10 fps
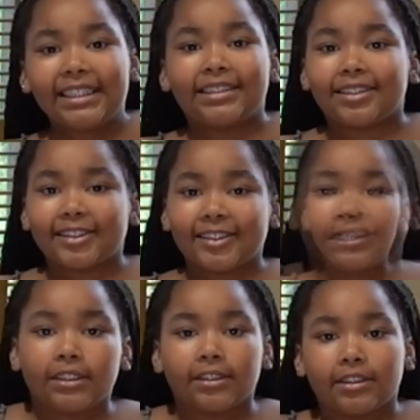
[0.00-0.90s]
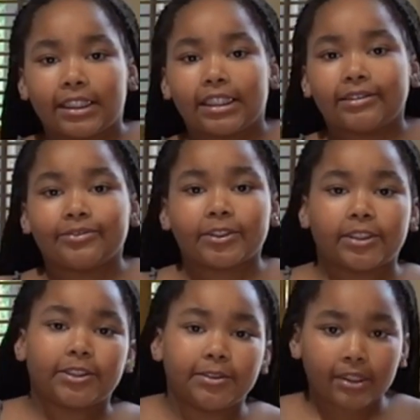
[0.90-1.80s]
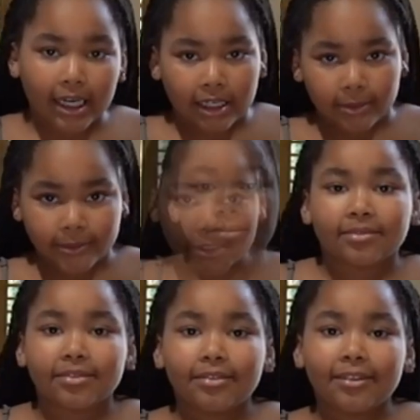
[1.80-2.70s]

Eastern go live for two hours.